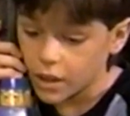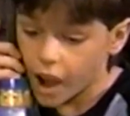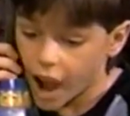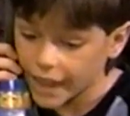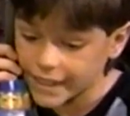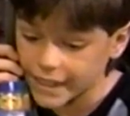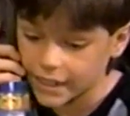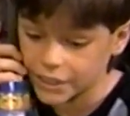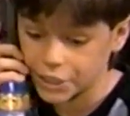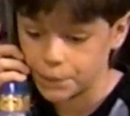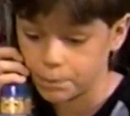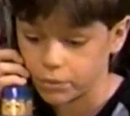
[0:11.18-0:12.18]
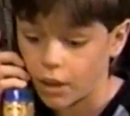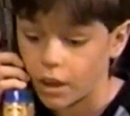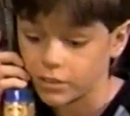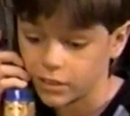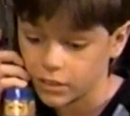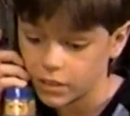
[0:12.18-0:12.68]
I can't keep
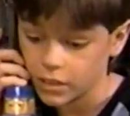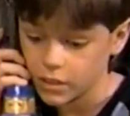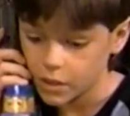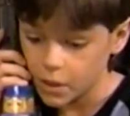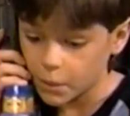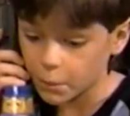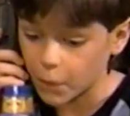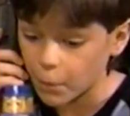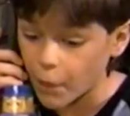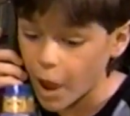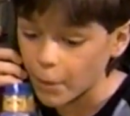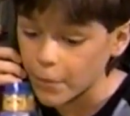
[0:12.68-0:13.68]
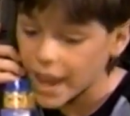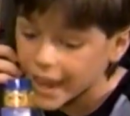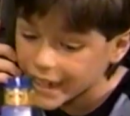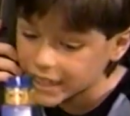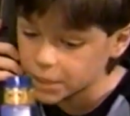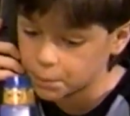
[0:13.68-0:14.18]
lying. My mom
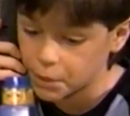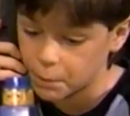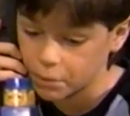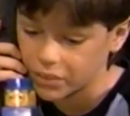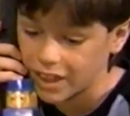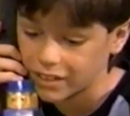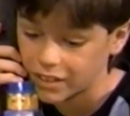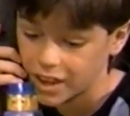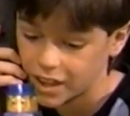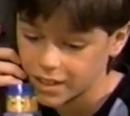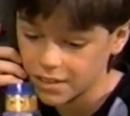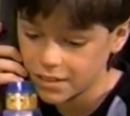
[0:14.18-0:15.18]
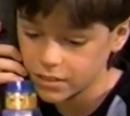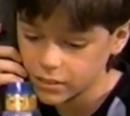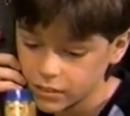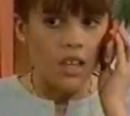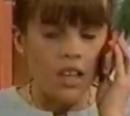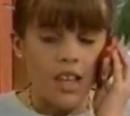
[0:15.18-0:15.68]
hates people that
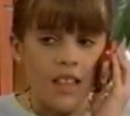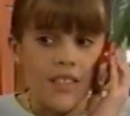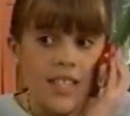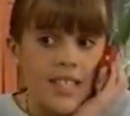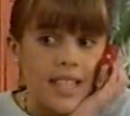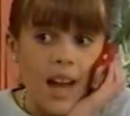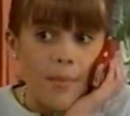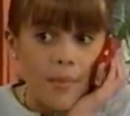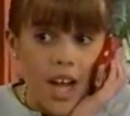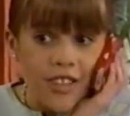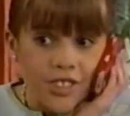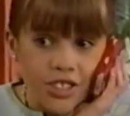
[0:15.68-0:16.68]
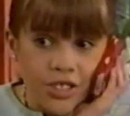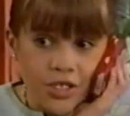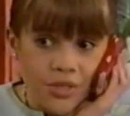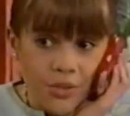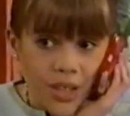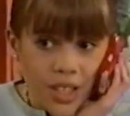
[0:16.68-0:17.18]
lie. Listen, I'm not just
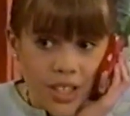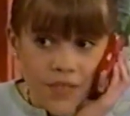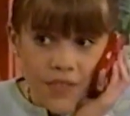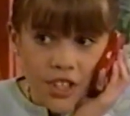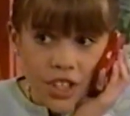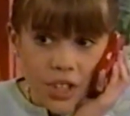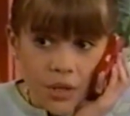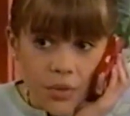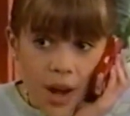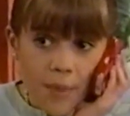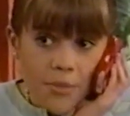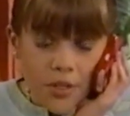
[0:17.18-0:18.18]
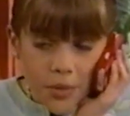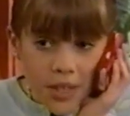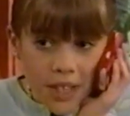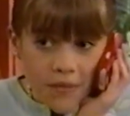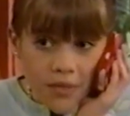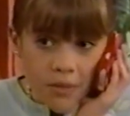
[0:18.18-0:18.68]
doing this for you. I'm doing
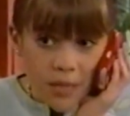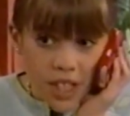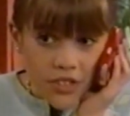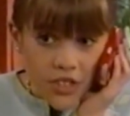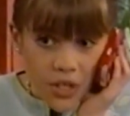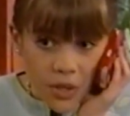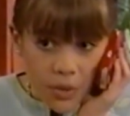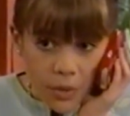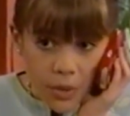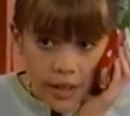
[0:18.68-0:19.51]
it for me, too.